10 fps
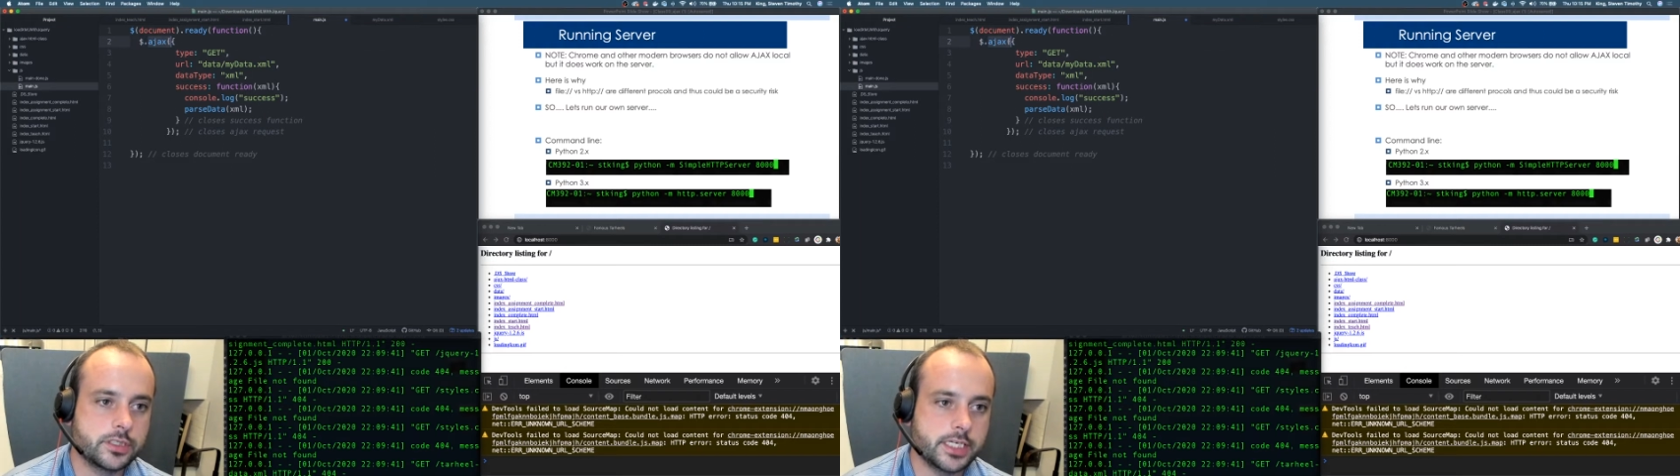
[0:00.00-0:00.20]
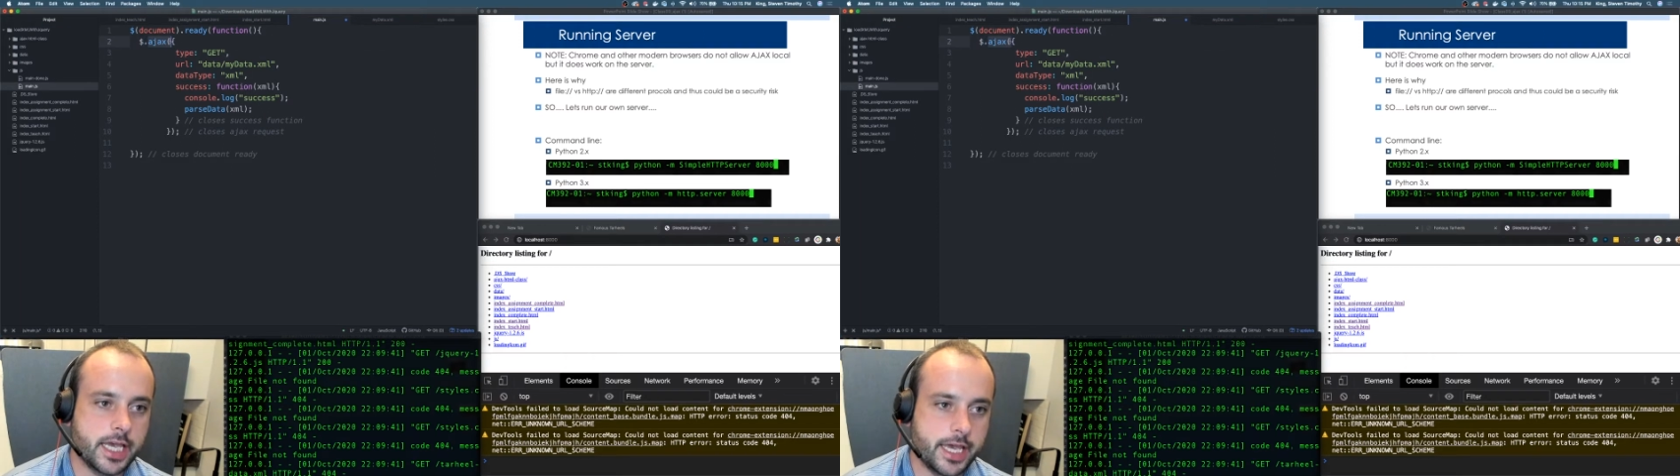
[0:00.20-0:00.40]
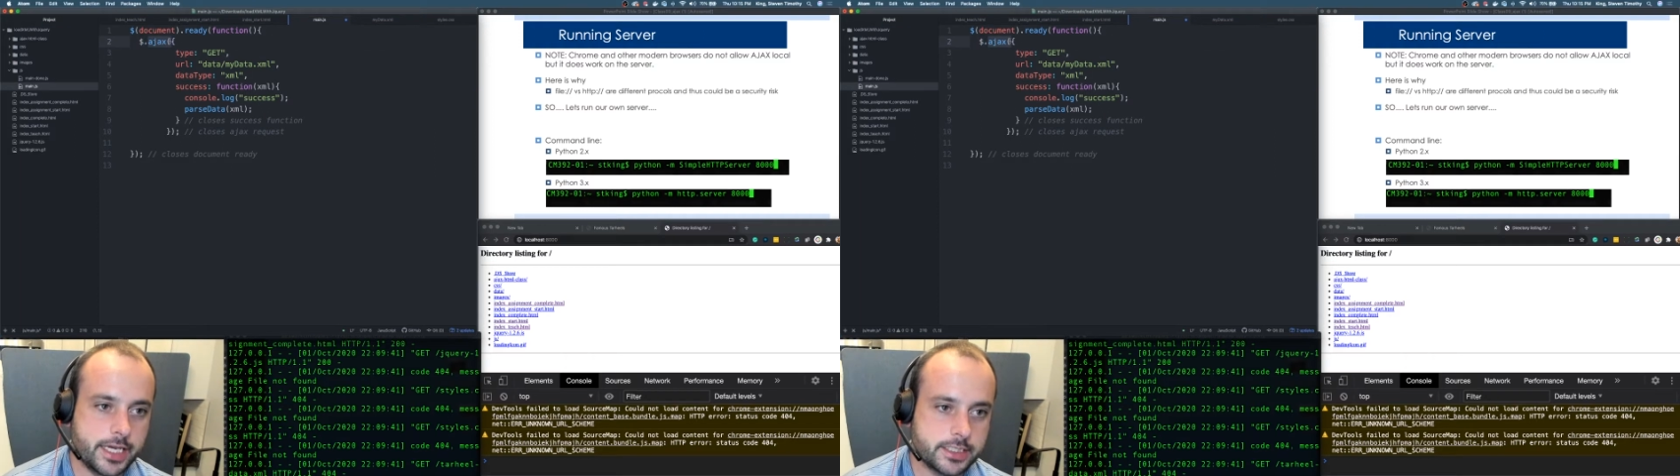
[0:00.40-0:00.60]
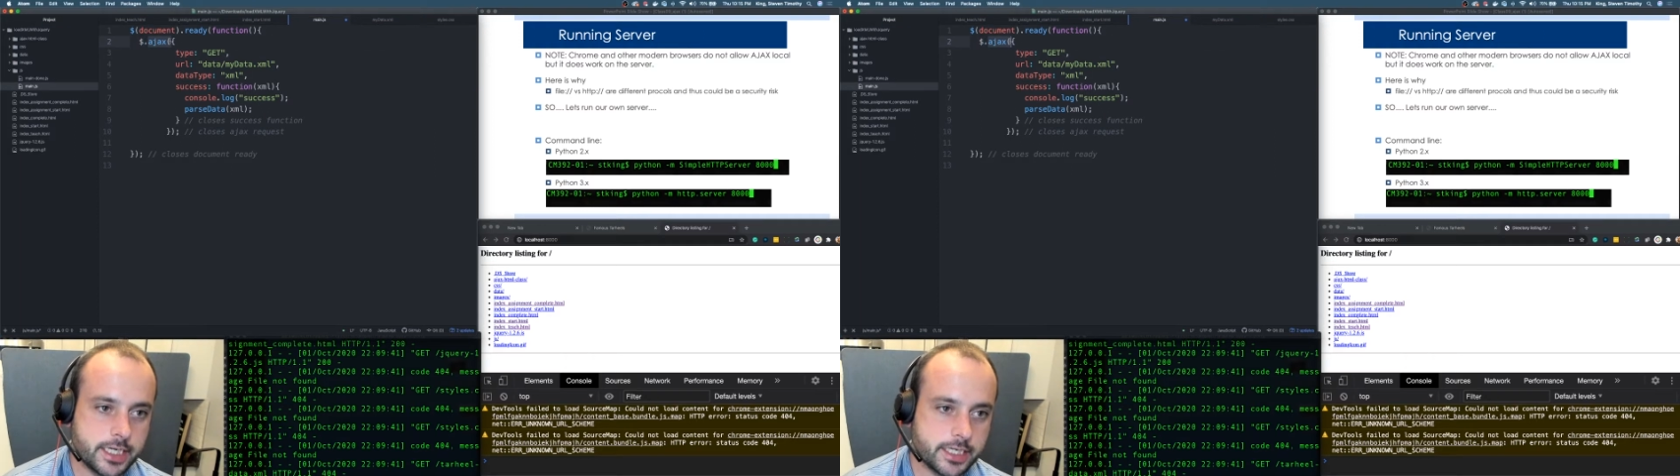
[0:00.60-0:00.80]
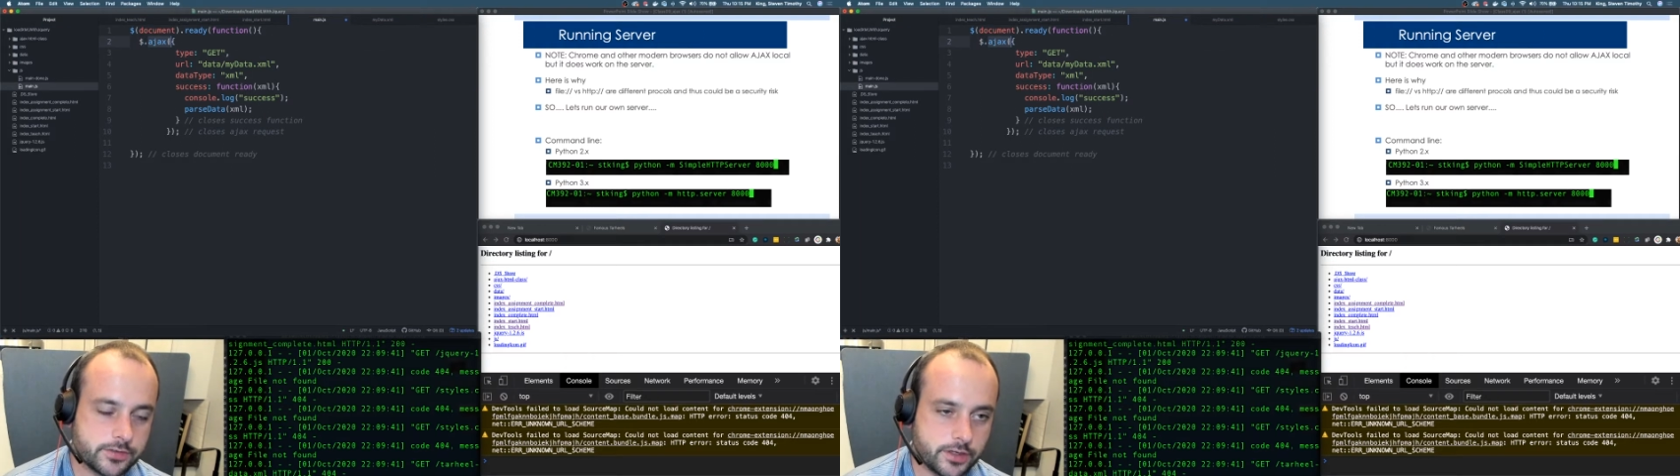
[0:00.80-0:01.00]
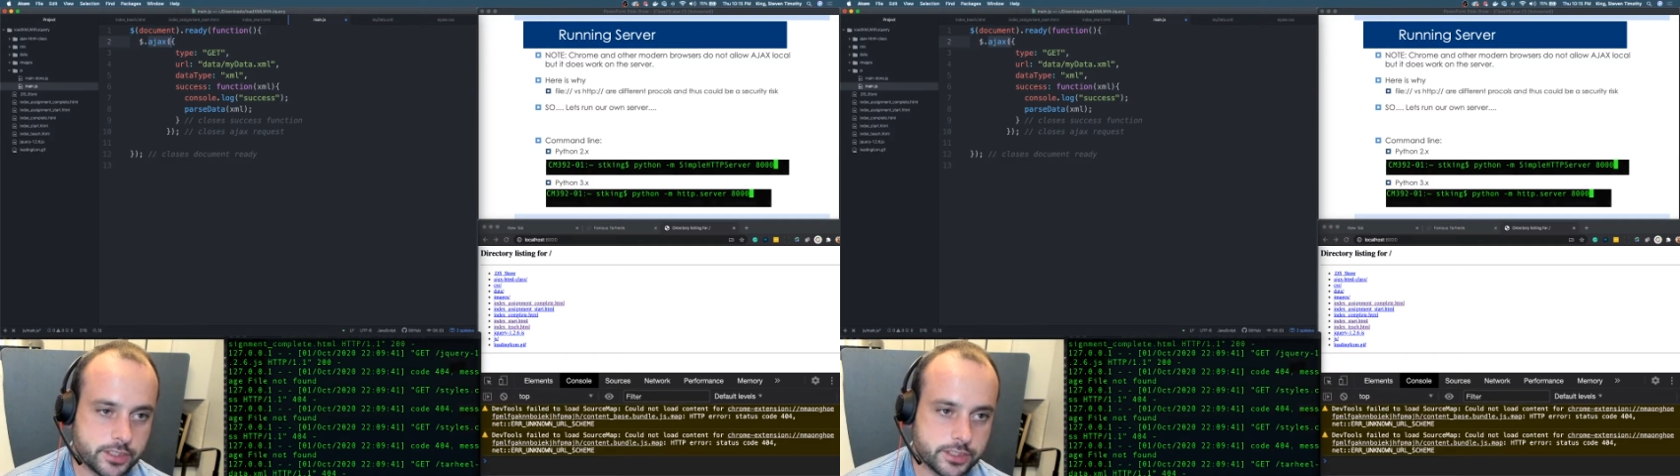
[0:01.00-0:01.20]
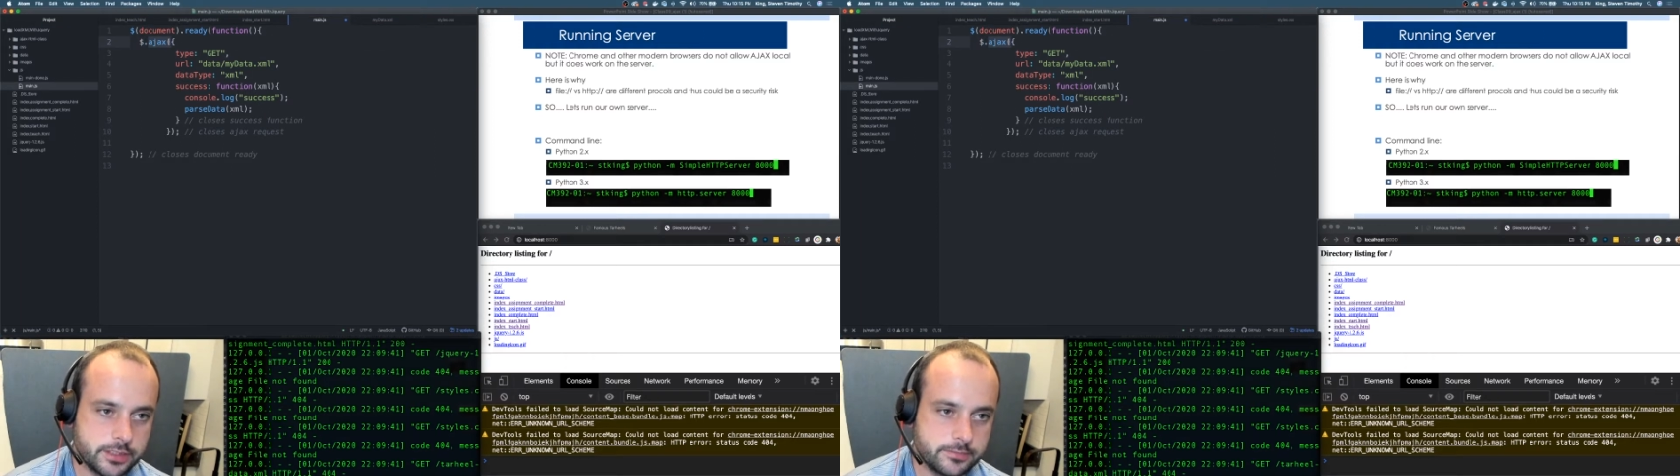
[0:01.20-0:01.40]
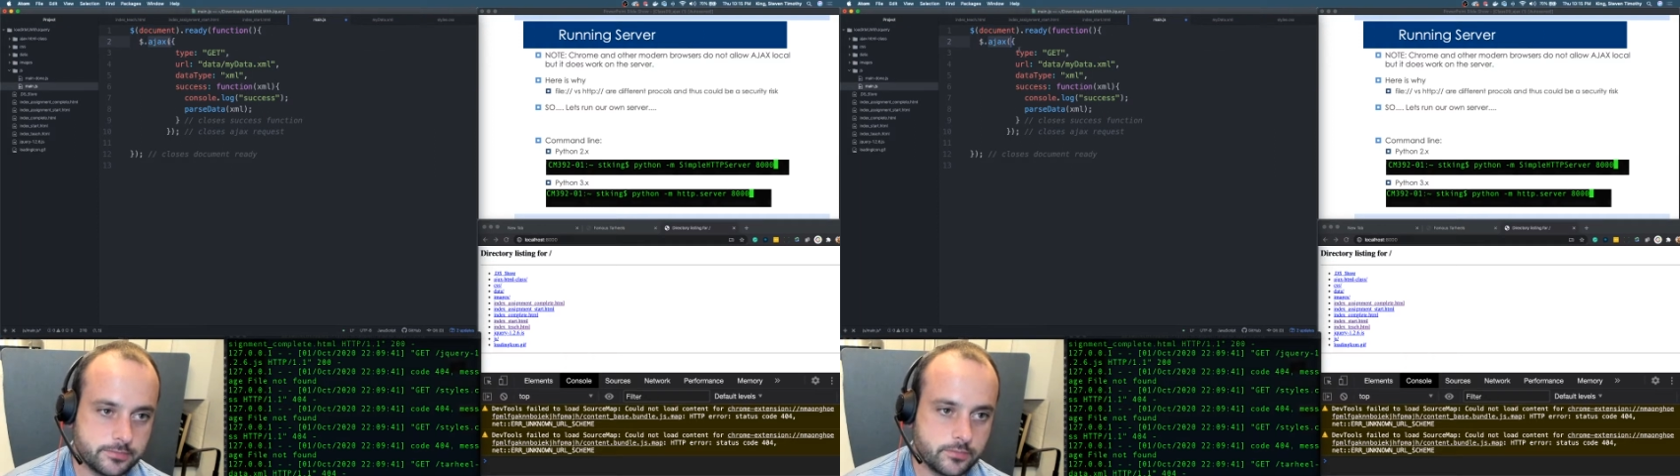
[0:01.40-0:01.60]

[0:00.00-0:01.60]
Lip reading: the AJAX function